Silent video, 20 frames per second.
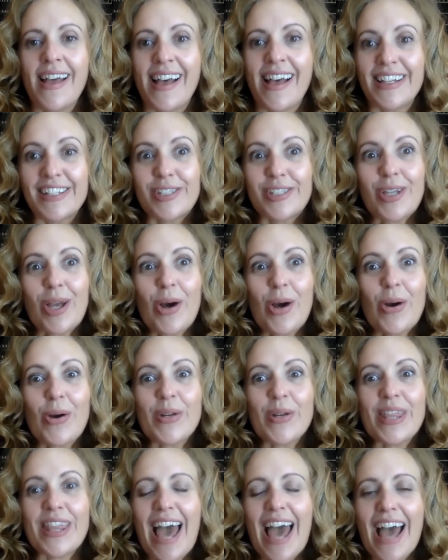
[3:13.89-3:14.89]

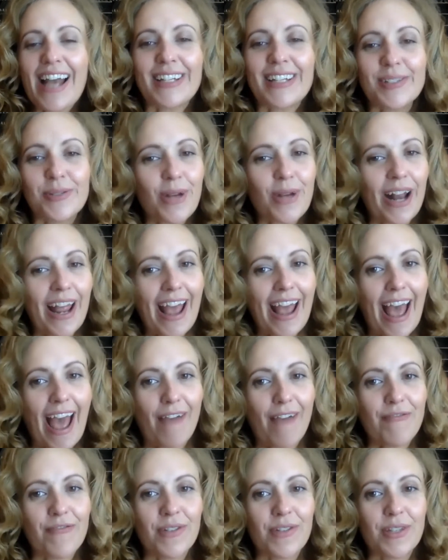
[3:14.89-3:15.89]
So that is what I
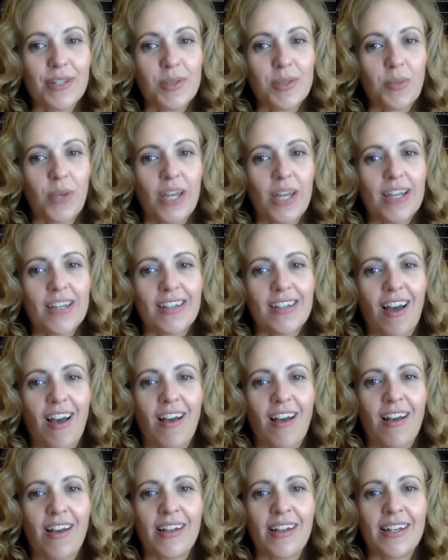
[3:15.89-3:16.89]
have for this week
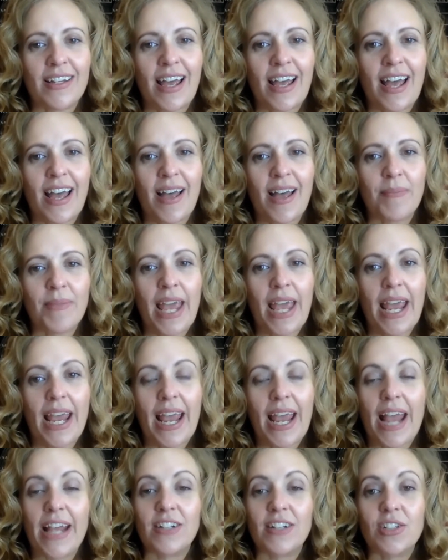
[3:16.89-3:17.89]
on
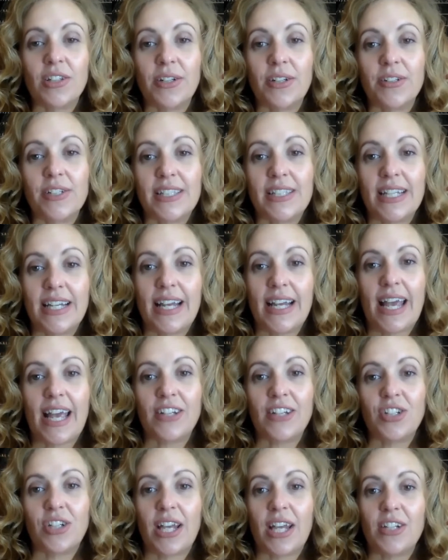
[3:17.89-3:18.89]
KH Literacy
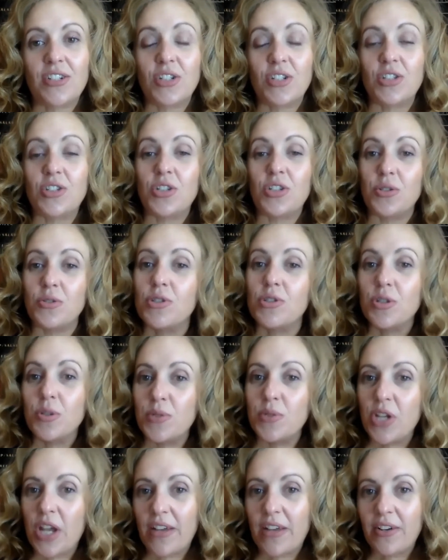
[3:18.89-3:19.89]
Education's YouTube
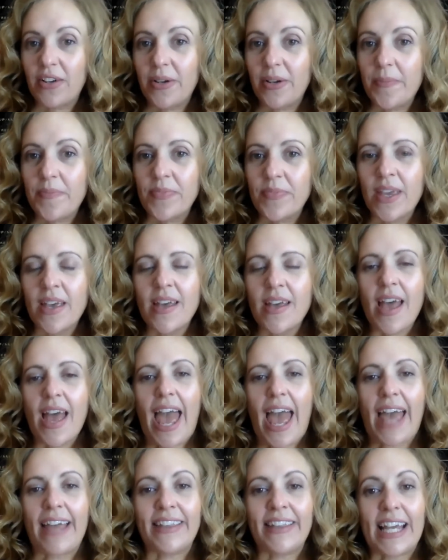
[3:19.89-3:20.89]
channel.
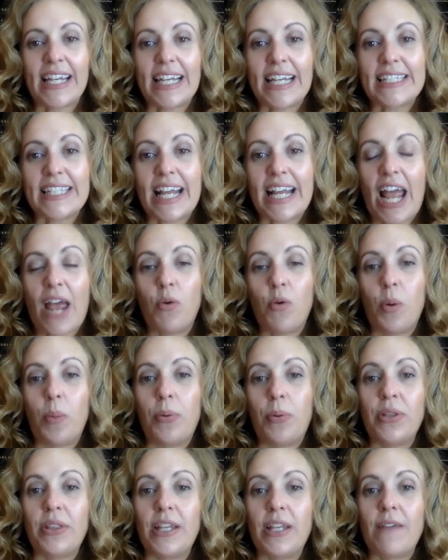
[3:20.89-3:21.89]
And like I said, I will
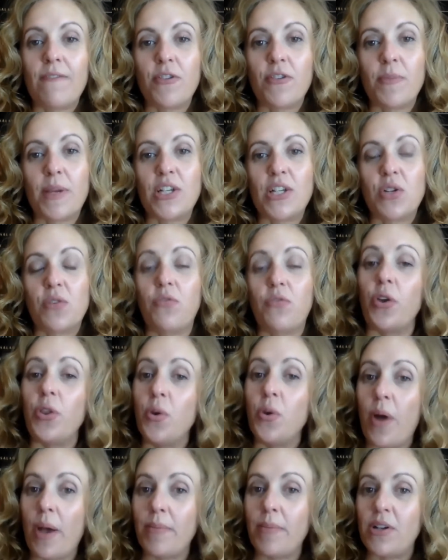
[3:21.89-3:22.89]
put the information for the
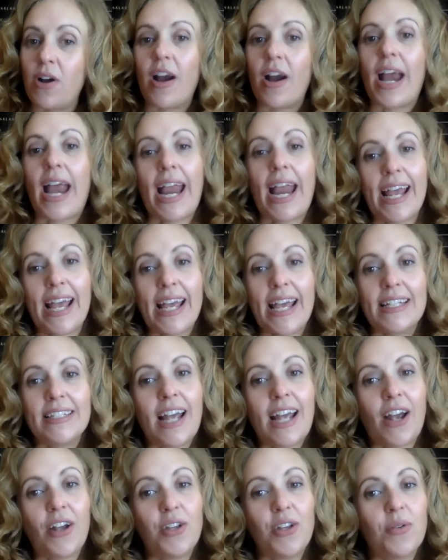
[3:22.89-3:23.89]
webinar and
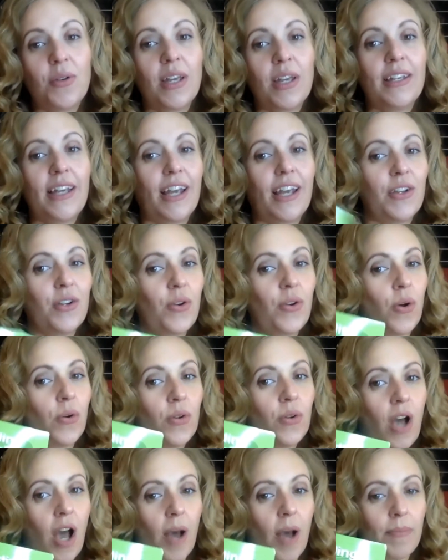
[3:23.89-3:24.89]
how you can get your own
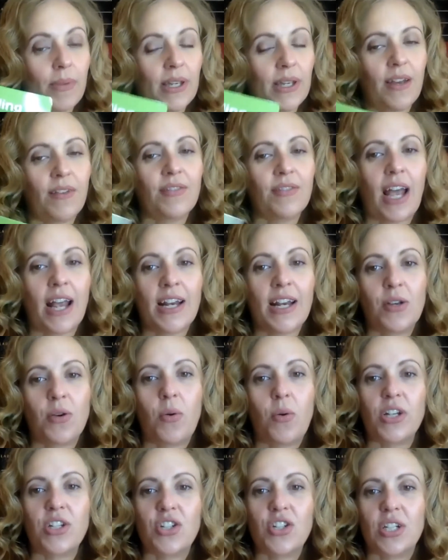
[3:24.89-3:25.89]
copy of guiding
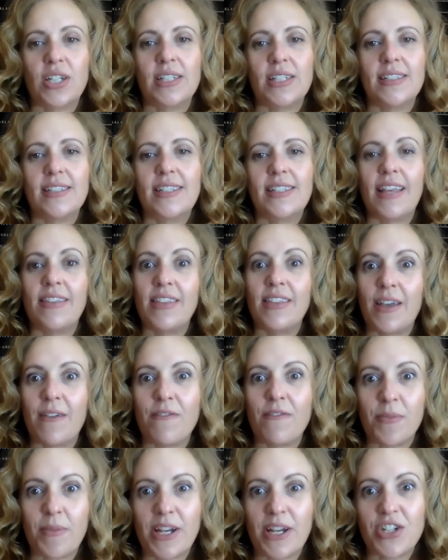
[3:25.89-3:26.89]
questions in the
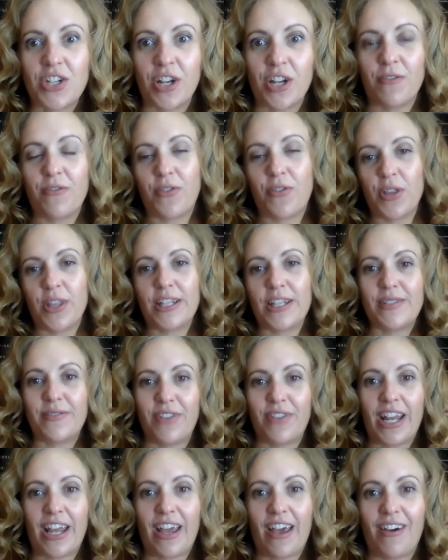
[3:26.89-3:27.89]
information for this
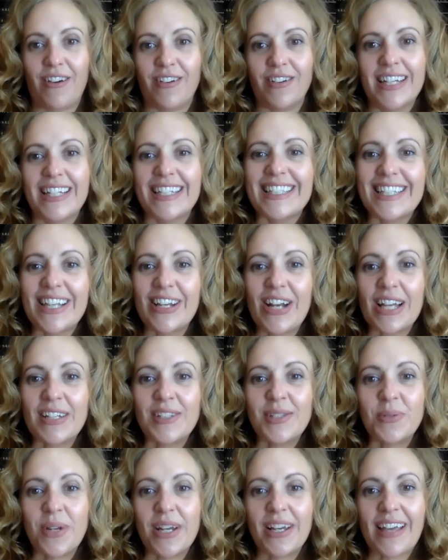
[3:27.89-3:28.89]
video. See you
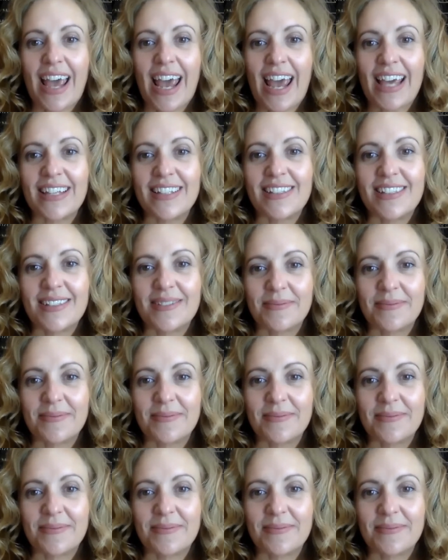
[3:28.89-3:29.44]
next week, guys.